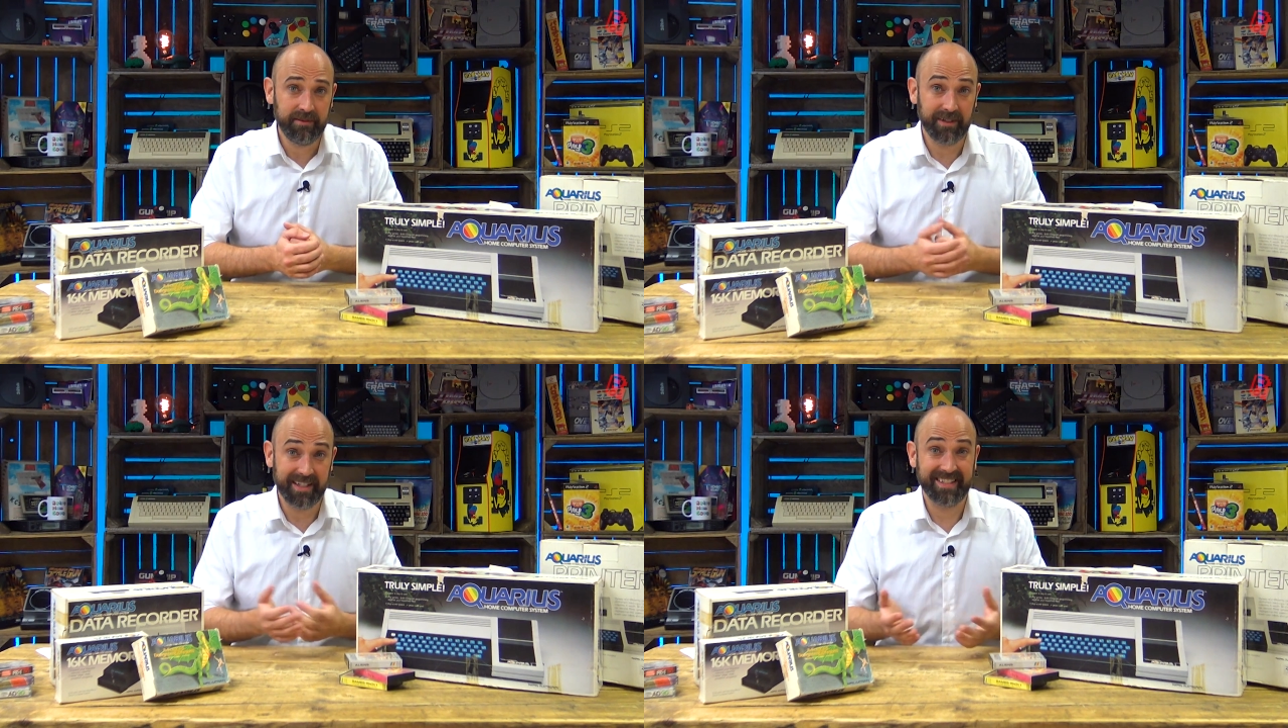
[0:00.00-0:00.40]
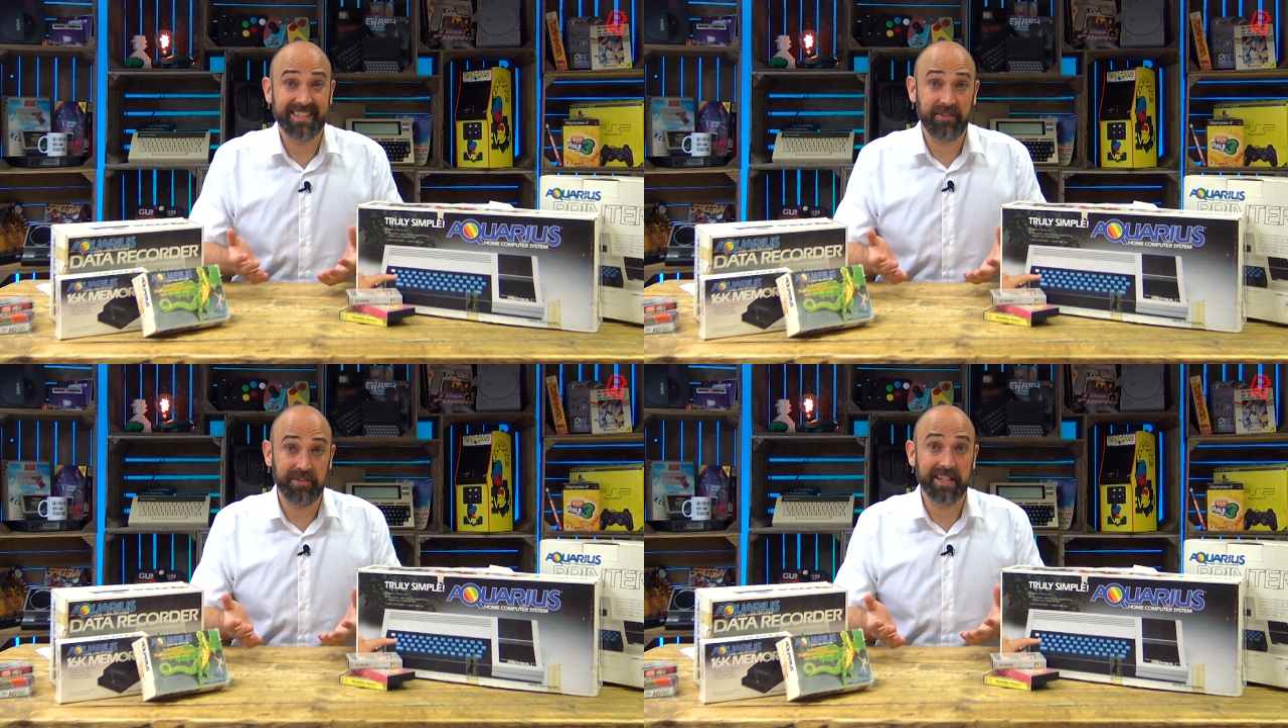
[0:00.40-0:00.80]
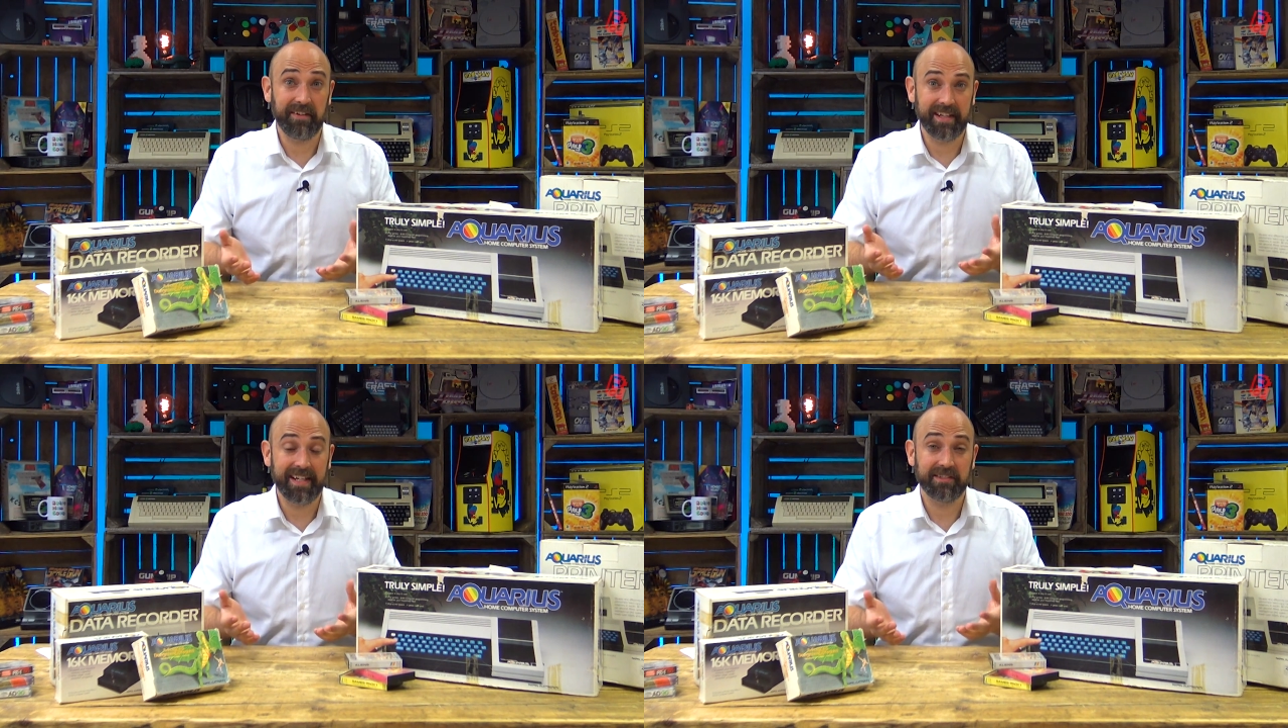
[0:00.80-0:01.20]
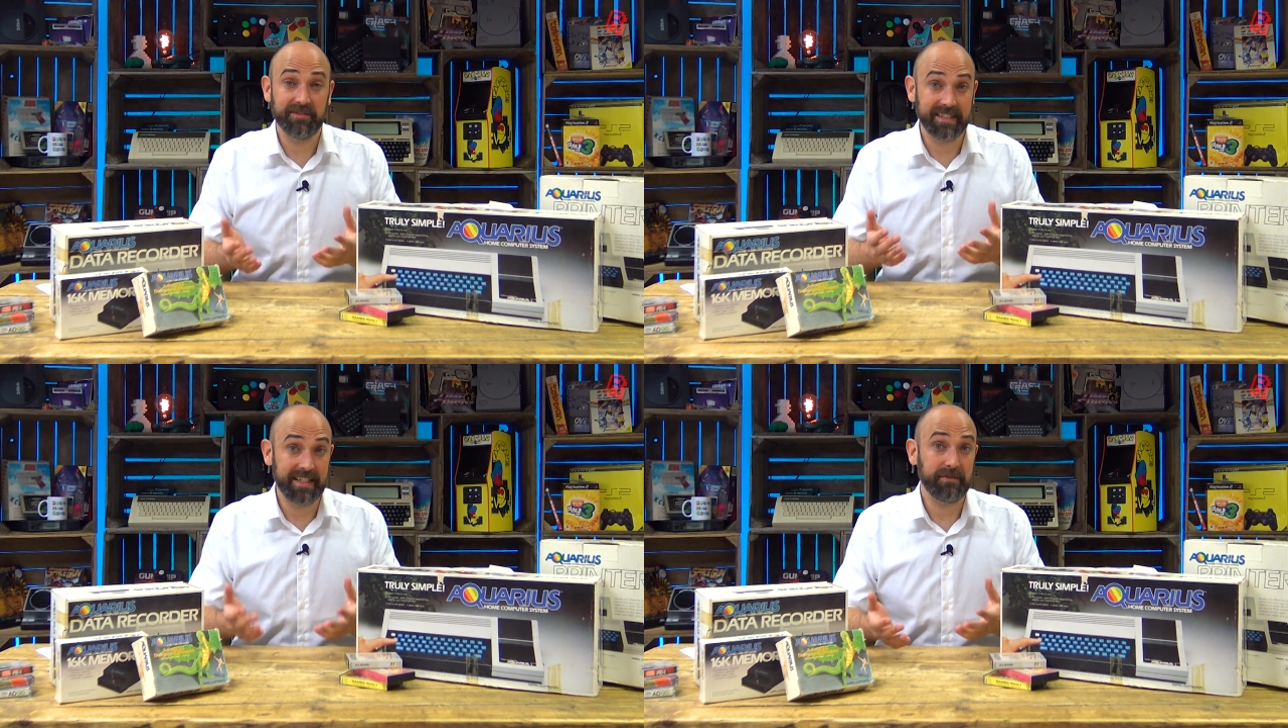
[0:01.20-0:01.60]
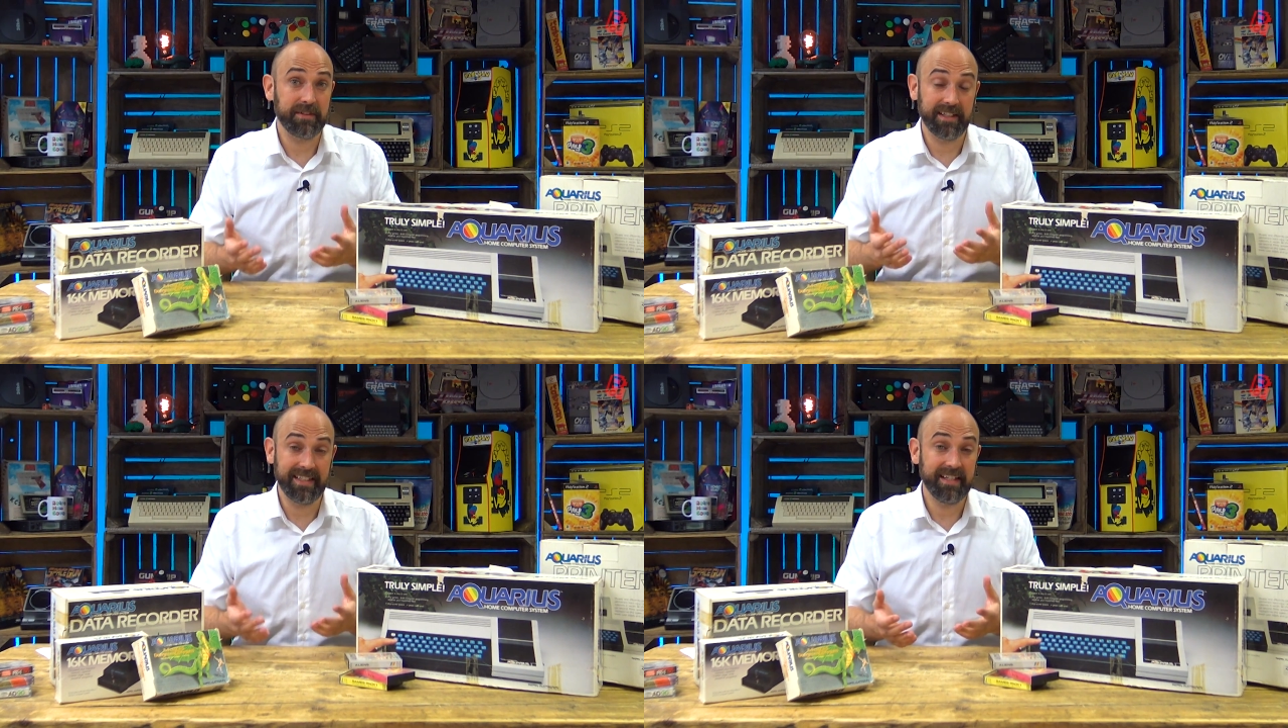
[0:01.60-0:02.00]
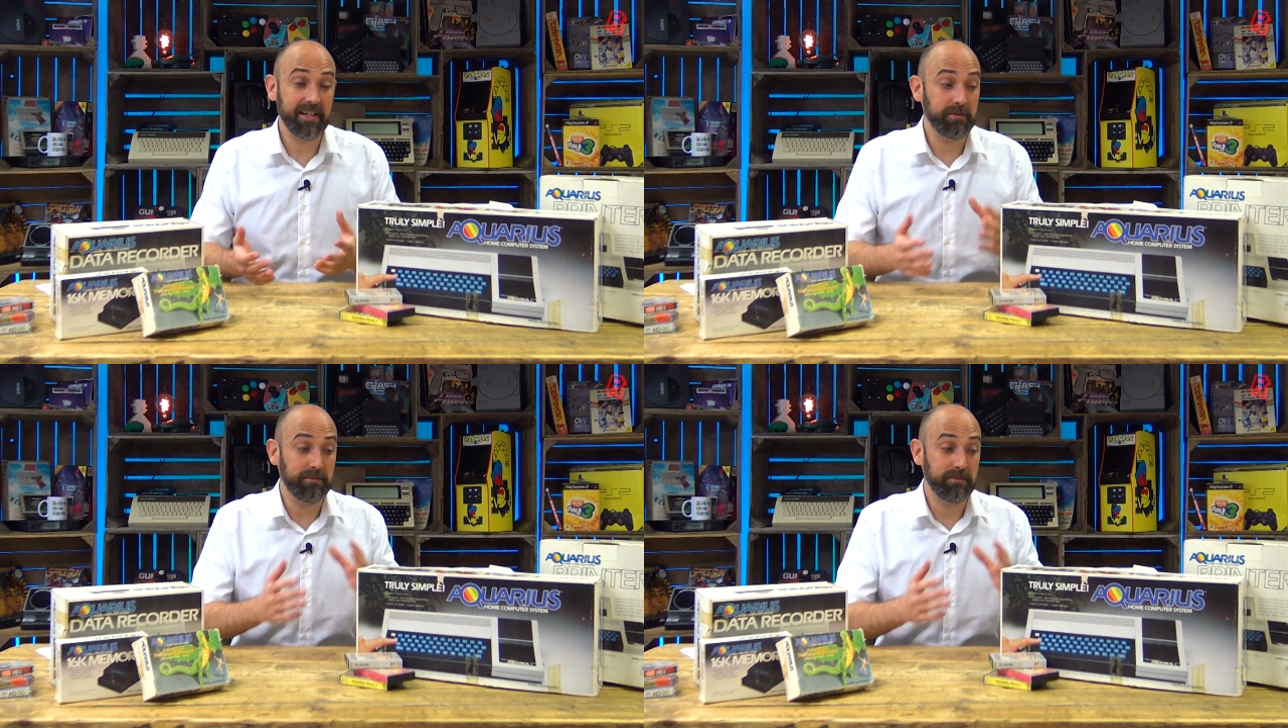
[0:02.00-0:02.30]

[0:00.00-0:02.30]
Well, I can tell you now the answer is definitely no,